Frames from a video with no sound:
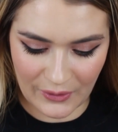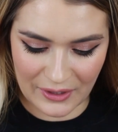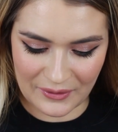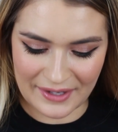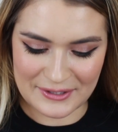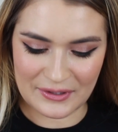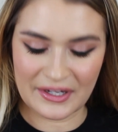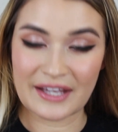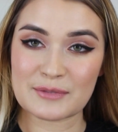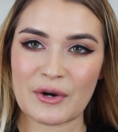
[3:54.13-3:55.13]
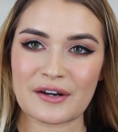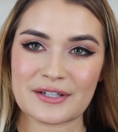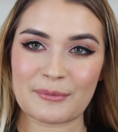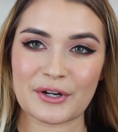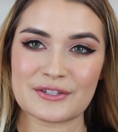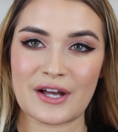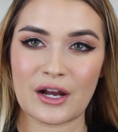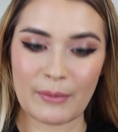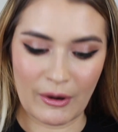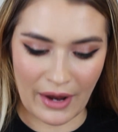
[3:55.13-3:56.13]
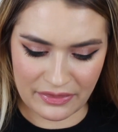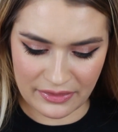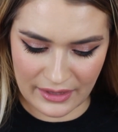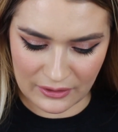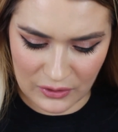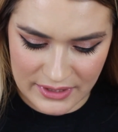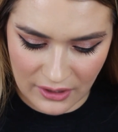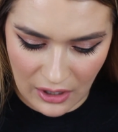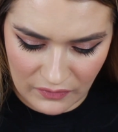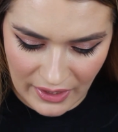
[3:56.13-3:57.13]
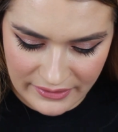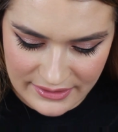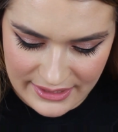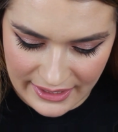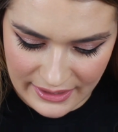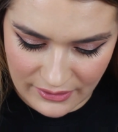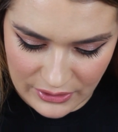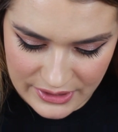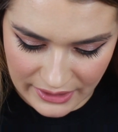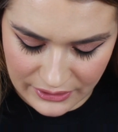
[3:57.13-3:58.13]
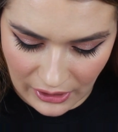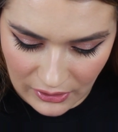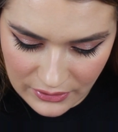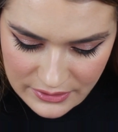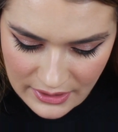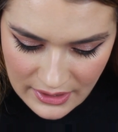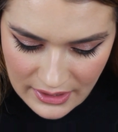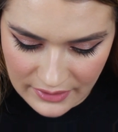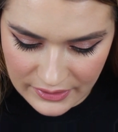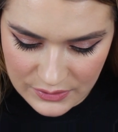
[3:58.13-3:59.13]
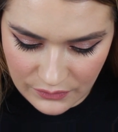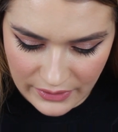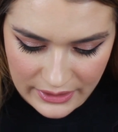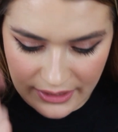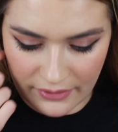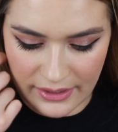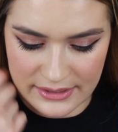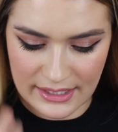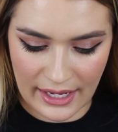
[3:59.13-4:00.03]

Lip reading: Alright you guys, so the next product I'm gonna talk about, it looks like online it's $8 or $10. This one right here is the